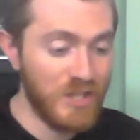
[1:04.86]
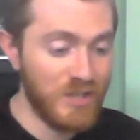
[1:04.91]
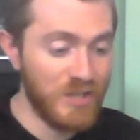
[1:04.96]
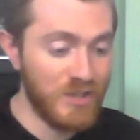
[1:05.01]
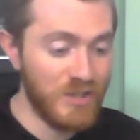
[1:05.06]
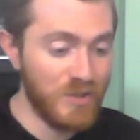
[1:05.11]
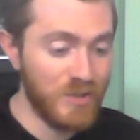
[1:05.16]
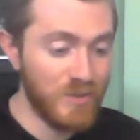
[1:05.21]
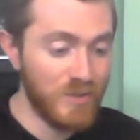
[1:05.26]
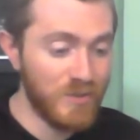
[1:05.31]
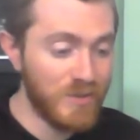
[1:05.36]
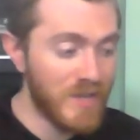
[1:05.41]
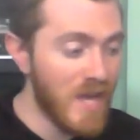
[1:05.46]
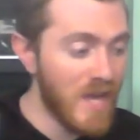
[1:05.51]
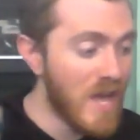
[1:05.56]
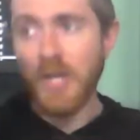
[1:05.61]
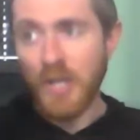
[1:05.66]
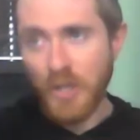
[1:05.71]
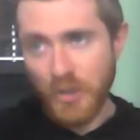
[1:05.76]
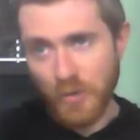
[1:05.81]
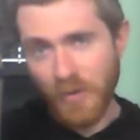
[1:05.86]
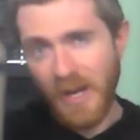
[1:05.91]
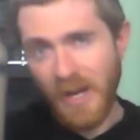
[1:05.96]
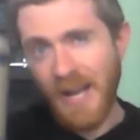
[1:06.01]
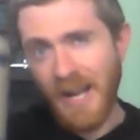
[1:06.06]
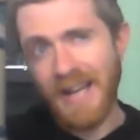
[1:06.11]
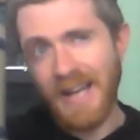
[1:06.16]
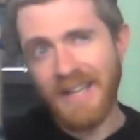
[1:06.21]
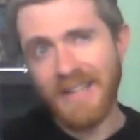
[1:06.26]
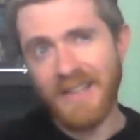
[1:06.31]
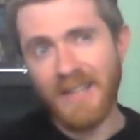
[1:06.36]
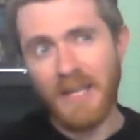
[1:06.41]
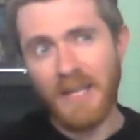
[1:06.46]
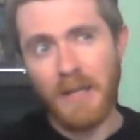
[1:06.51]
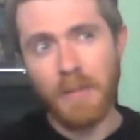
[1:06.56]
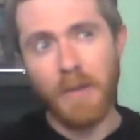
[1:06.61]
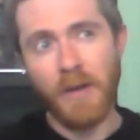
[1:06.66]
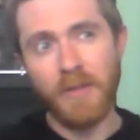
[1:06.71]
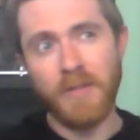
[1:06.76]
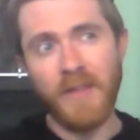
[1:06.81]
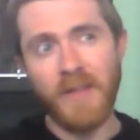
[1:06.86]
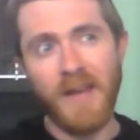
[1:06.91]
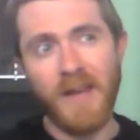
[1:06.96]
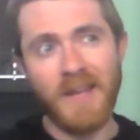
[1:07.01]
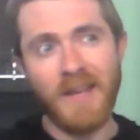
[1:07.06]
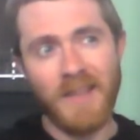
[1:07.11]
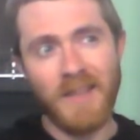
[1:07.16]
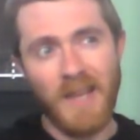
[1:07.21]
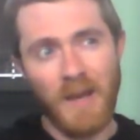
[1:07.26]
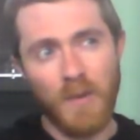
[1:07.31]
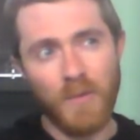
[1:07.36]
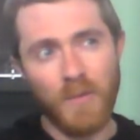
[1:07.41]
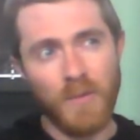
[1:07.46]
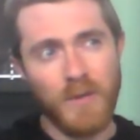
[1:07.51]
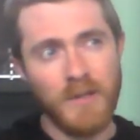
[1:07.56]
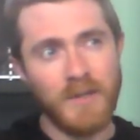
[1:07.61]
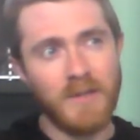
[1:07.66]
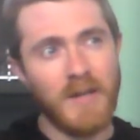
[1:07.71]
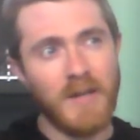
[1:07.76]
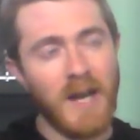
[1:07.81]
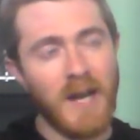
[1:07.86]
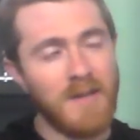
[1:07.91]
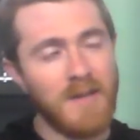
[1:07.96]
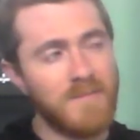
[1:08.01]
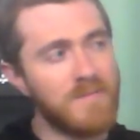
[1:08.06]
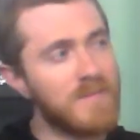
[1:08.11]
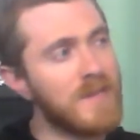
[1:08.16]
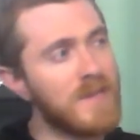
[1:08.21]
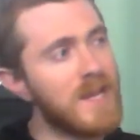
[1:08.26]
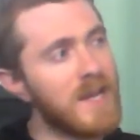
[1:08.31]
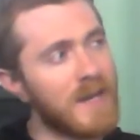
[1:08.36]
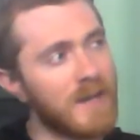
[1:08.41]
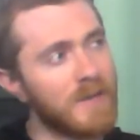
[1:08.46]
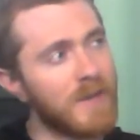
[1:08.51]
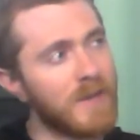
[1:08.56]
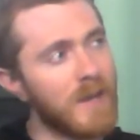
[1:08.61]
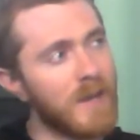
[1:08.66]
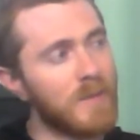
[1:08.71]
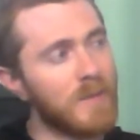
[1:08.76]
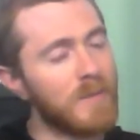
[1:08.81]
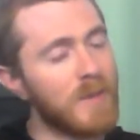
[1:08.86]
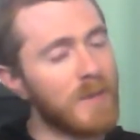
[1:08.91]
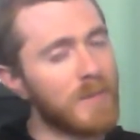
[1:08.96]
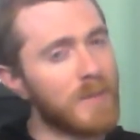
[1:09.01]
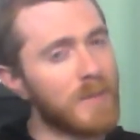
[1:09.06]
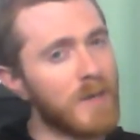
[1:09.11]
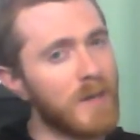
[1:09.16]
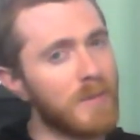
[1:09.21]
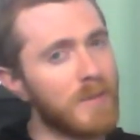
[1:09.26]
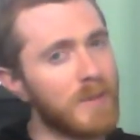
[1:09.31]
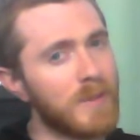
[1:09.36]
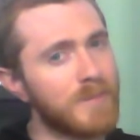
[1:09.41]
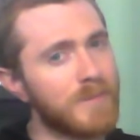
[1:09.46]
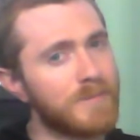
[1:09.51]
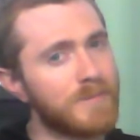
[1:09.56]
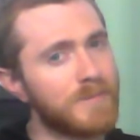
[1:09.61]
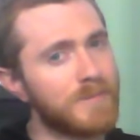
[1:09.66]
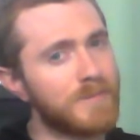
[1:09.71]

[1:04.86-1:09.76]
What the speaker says: issues. You're right, I didn't think about that. That would be a problem.